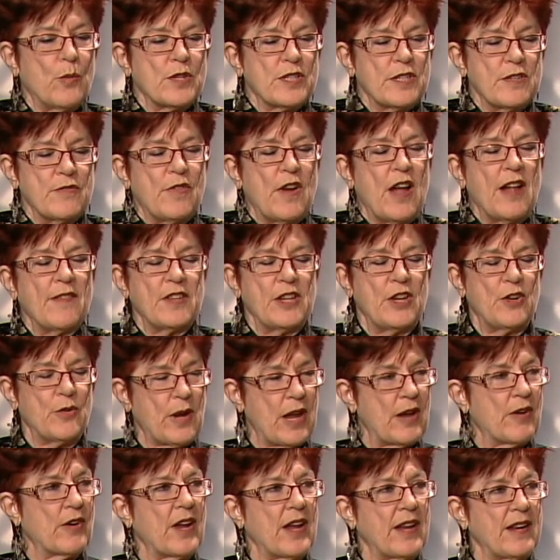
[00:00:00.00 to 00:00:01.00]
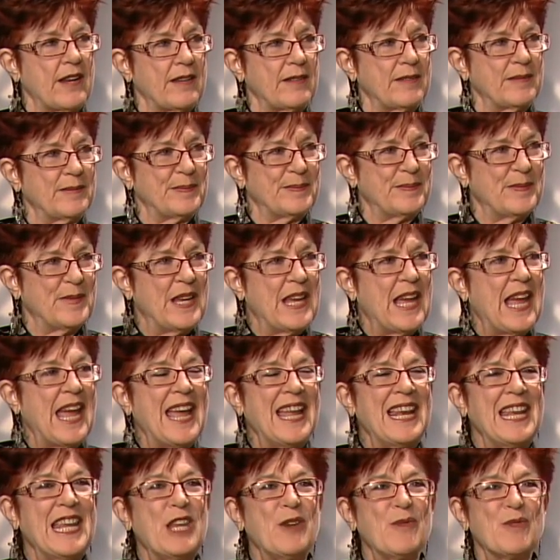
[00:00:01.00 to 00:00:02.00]
involved in O Calcutta,
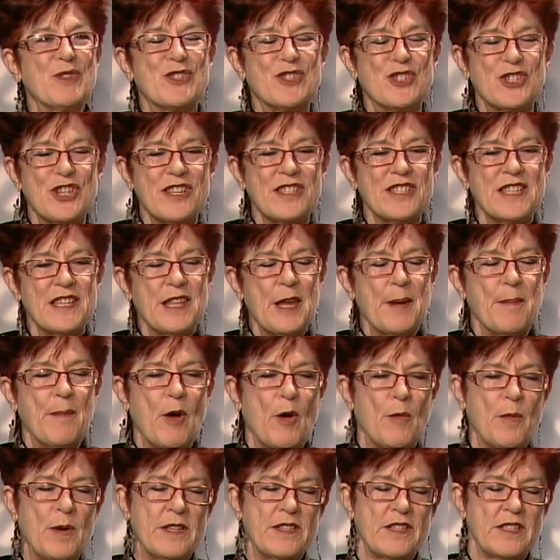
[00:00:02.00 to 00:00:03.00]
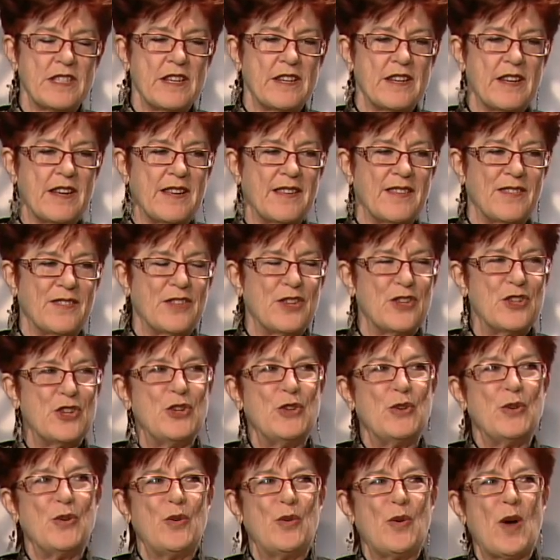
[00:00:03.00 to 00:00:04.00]
and he was just at that moment the
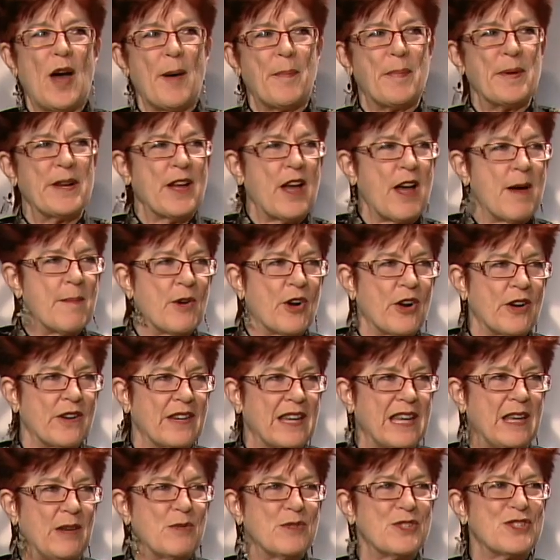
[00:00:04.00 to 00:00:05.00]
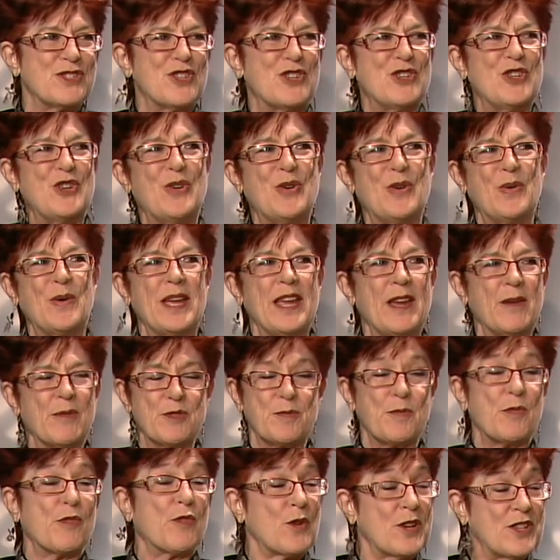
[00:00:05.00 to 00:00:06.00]
new up-and-comer. He was the new. It was
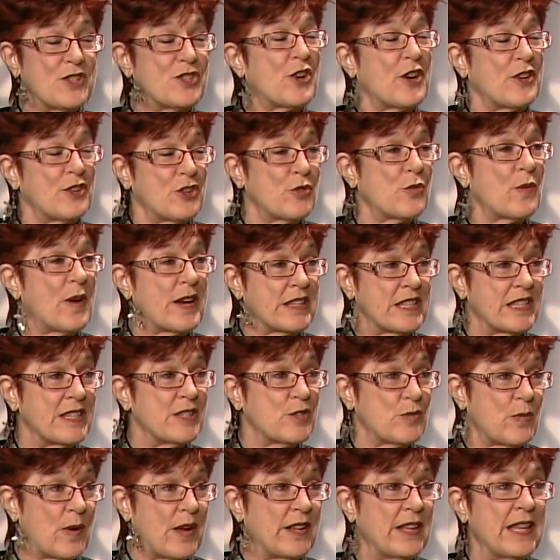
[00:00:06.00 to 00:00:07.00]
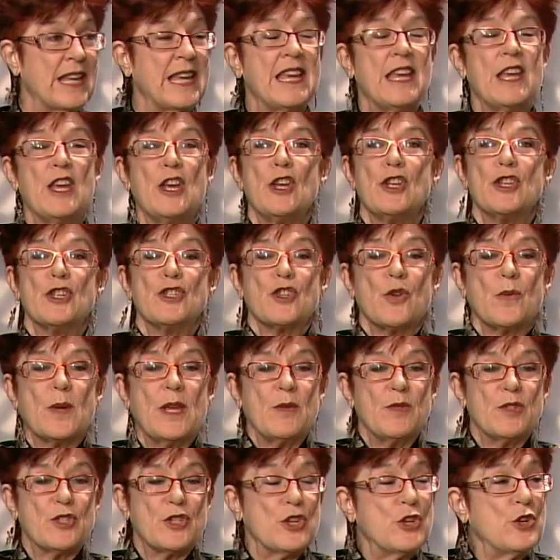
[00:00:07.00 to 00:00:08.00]
before he started directing as well, so he
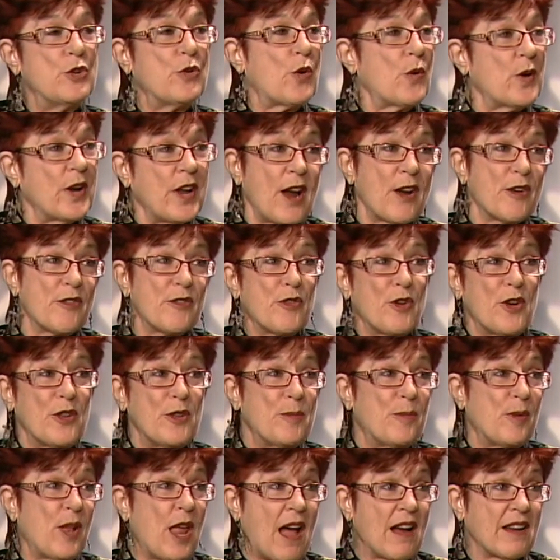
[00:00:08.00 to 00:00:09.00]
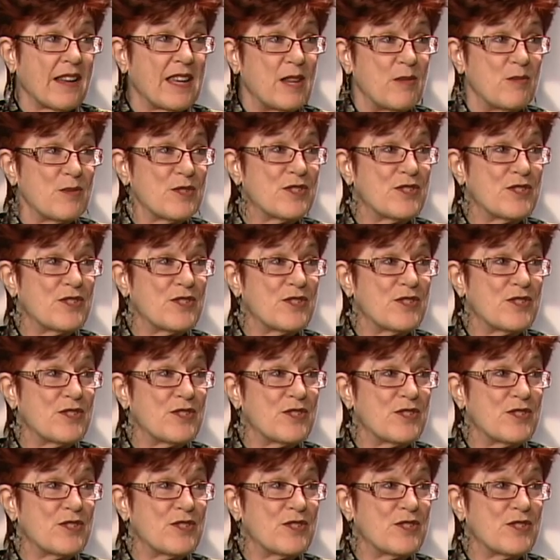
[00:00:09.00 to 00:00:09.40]
was the new choreographer on the block. He was